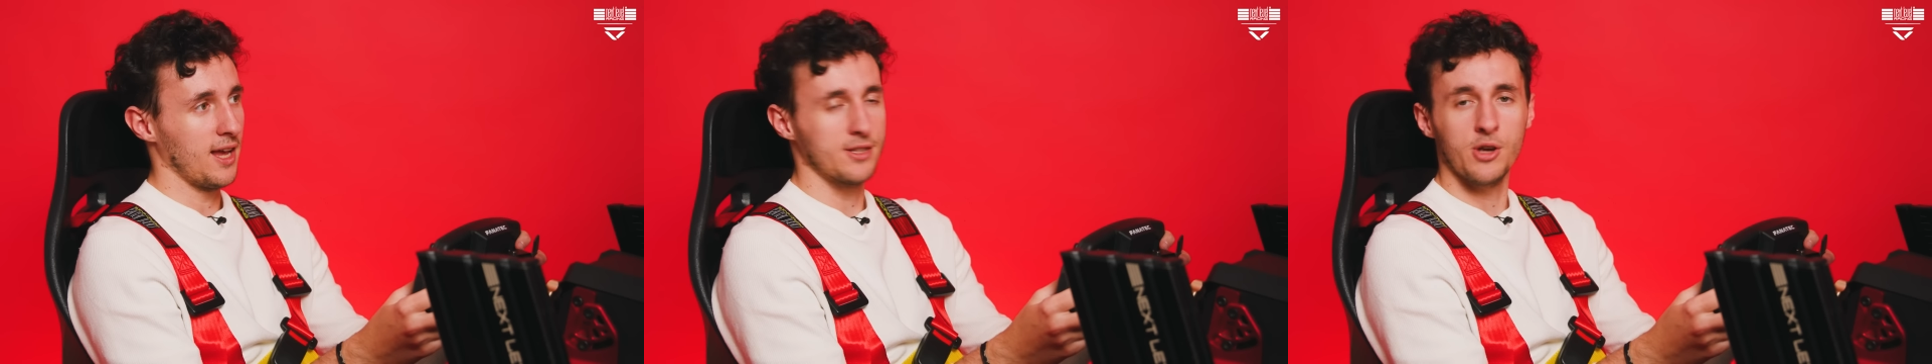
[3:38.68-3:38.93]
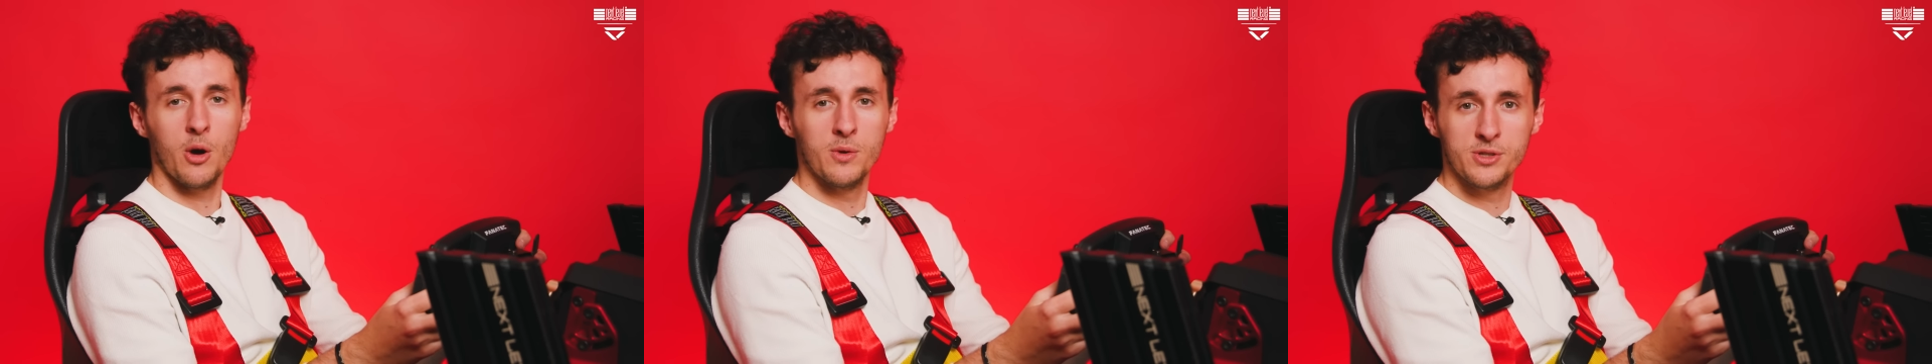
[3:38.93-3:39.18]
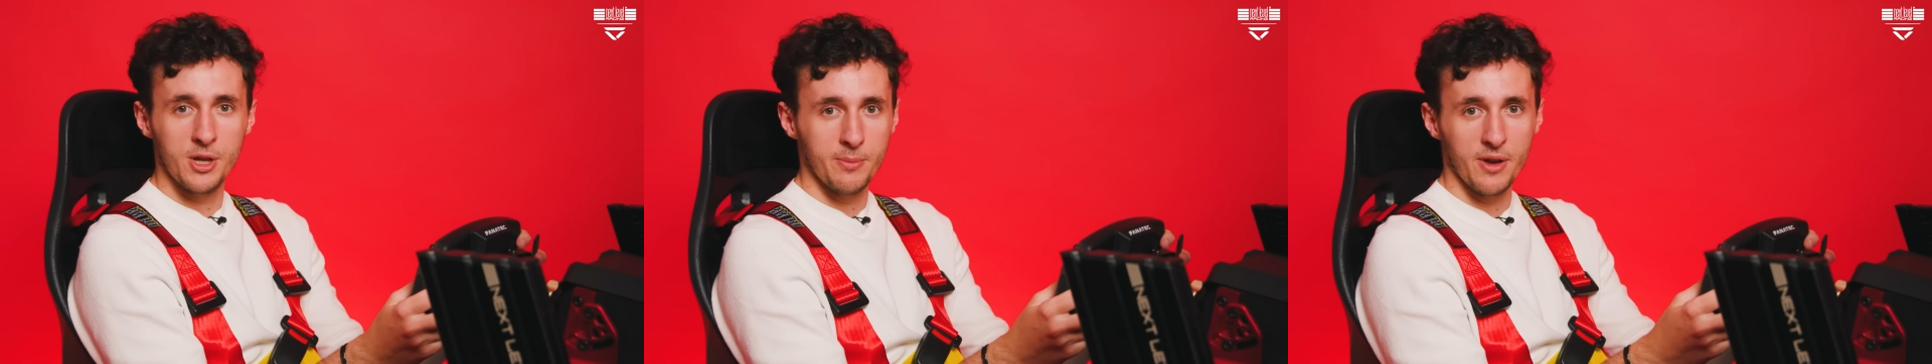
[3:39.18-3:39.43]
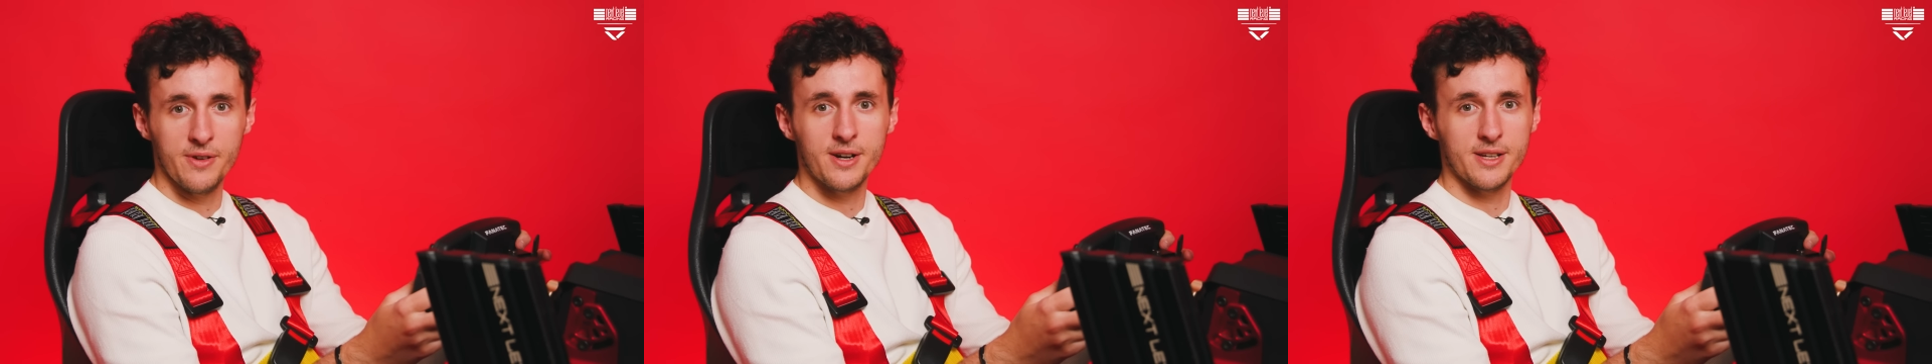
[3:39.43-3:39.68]
It's always gonna
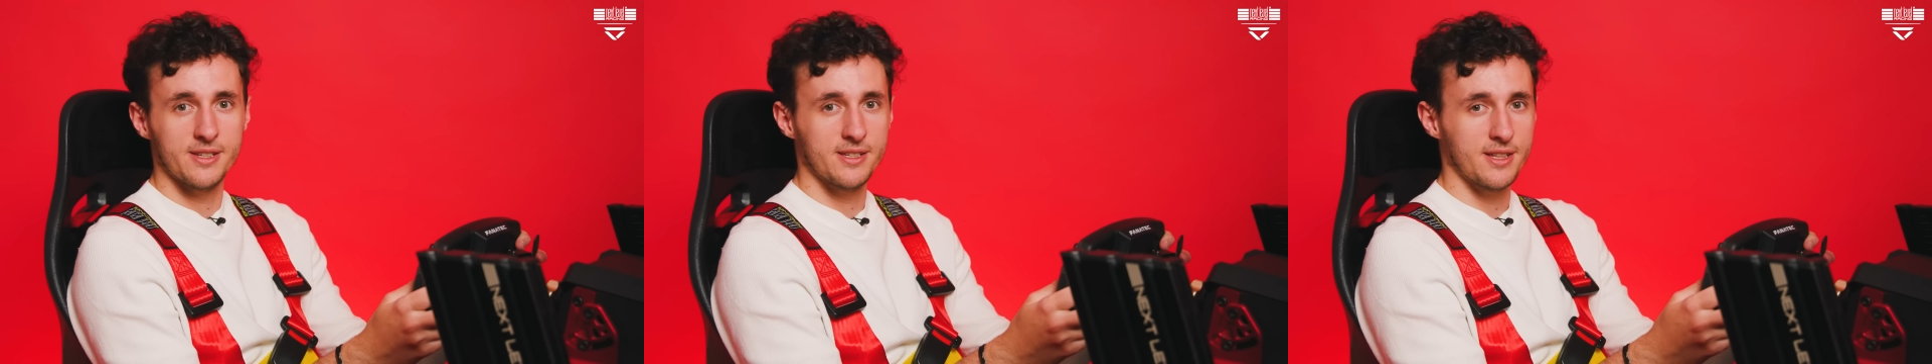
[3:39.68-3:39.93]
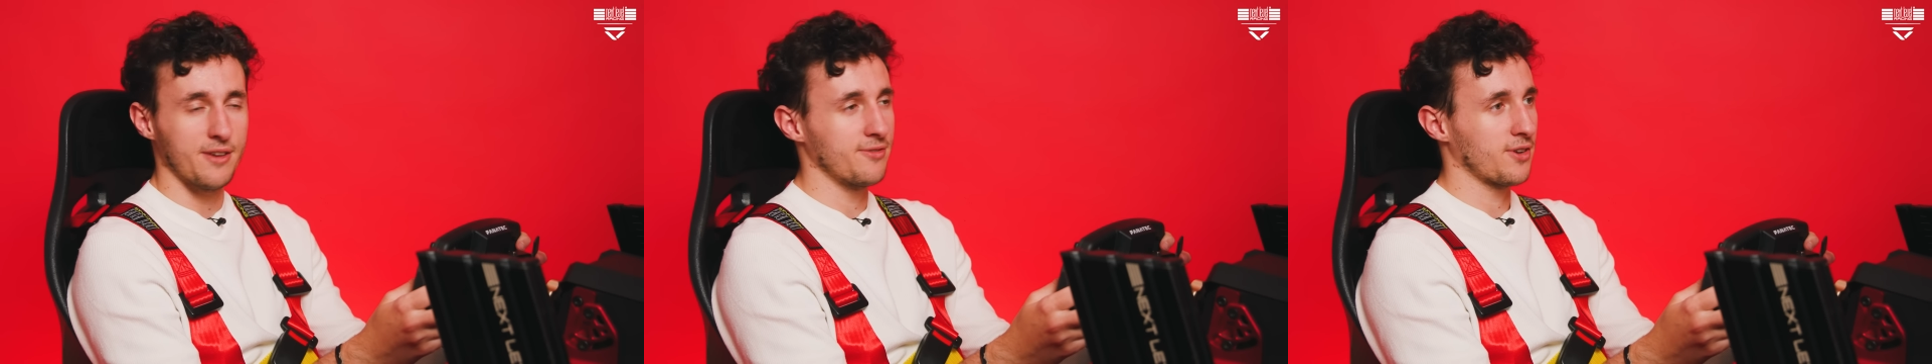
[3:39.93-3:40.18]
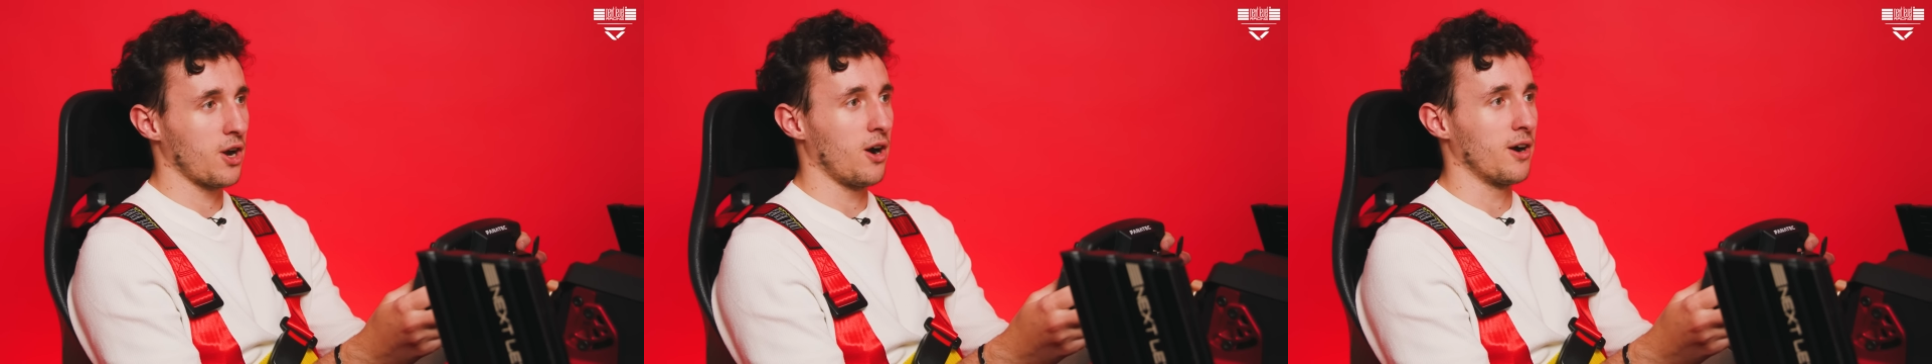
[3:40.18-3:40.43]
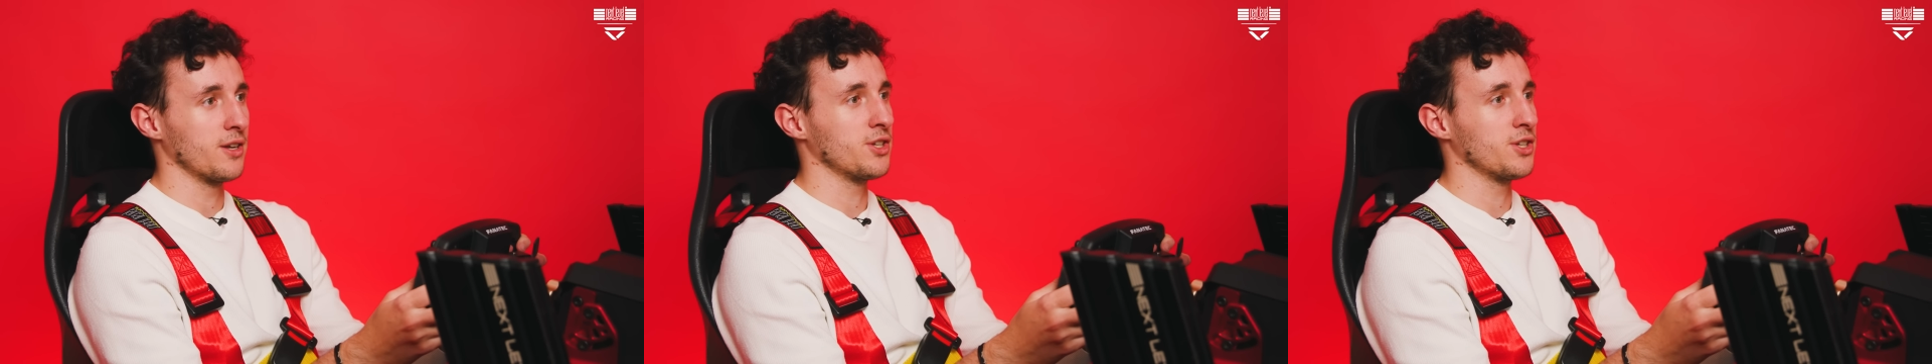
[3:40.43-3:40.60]
be a very stiff car,